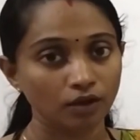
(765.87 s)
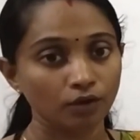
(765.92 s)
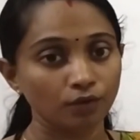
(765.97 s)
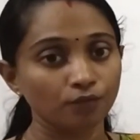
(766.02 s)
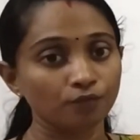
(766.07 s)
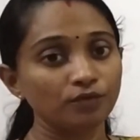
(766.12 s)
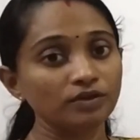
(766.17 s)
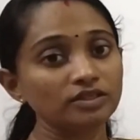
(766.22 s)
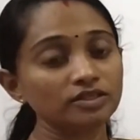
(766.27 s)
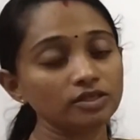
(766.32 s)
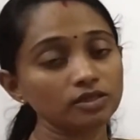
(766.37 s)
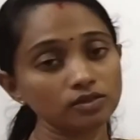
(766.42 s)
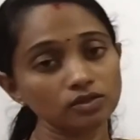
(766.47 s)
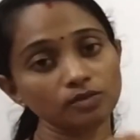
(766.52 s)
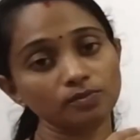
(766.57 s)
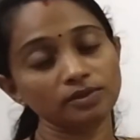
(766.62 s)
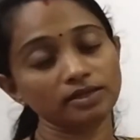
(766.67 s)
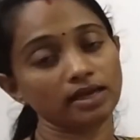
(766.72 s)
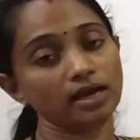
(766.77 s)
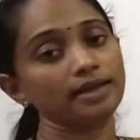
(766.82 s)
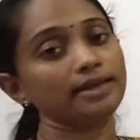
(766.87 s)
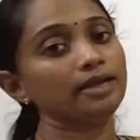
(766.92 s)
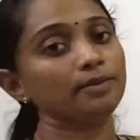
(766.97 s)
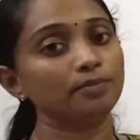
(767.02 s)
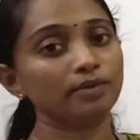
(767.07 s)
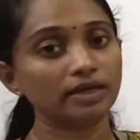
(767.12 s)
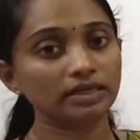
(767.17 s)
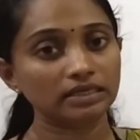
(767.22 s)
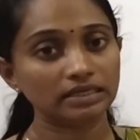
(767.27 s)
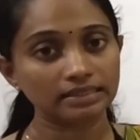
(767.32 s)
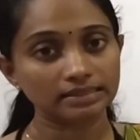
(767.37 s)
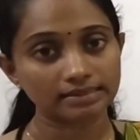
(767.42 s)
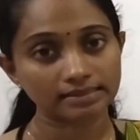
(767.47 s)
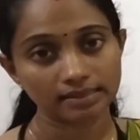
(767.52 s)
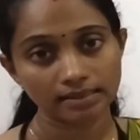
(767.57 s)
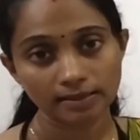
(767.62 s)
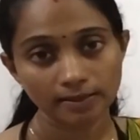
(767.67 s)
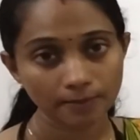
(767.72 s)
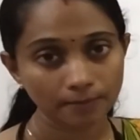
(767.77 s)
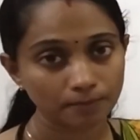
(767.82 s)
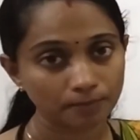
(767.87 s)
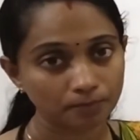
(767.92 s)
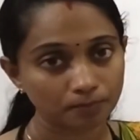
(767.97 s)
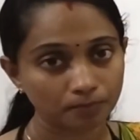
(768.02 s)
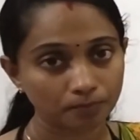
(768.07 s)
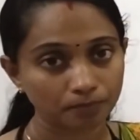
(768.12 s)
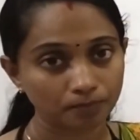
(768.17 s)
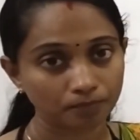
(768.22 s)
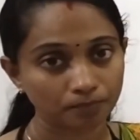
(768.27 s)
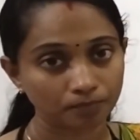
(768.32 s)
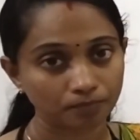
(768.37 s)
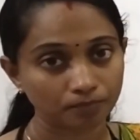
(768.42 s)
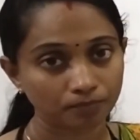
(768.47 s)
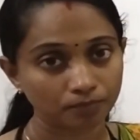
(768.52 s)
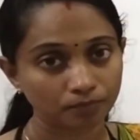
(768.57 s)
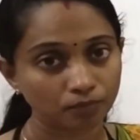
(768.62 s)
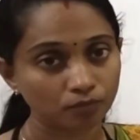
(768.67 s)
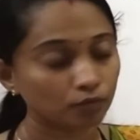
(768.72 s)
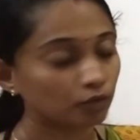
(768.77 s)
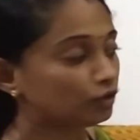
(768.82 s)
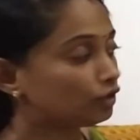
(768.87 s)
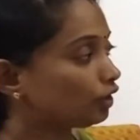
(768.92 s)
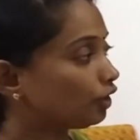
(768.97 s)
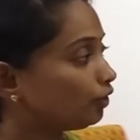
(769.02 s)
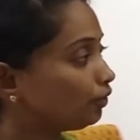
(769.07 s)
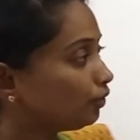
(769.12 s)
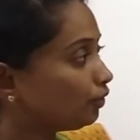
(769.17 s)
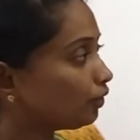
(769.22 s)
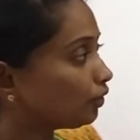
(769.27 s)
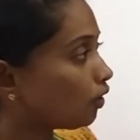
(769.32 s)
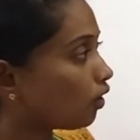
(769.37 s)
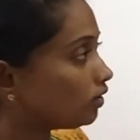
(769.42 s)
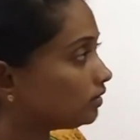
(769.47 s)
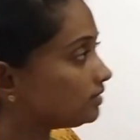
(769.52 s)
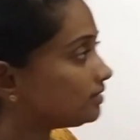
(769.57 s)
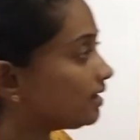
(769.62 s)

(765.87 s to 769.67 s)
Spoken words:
Which group can I break easily? Okay, do you know the